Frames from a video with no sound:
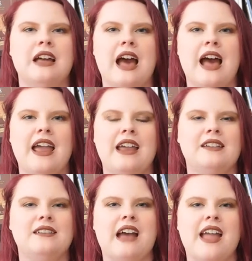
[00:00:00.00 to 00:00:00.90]

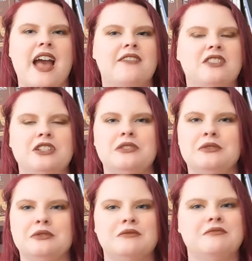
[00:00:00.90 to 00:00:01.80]
I have
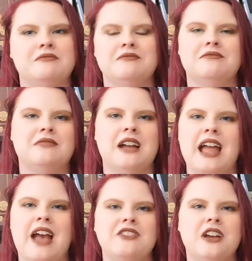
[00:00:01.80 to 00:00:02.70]
to
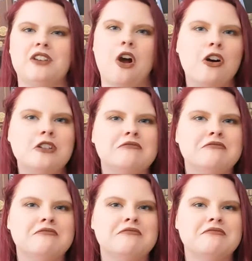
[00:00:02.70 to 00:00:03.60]
unhaul.
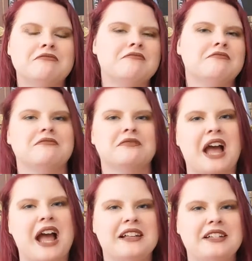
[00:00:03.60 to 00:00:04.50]

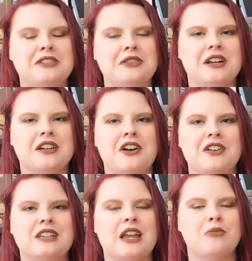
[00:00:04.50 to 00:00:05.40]
I like doing
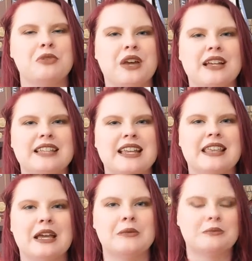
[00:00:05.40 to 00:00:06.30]
unhauls. I hope you guys like
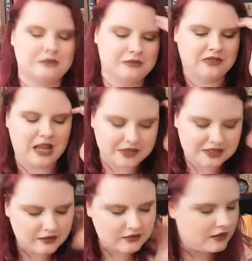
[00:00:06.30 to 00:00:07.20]
them. That was
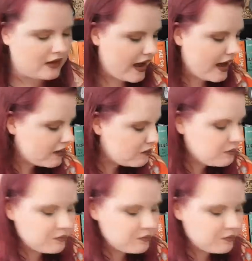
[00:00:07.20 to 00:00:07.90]
a lot of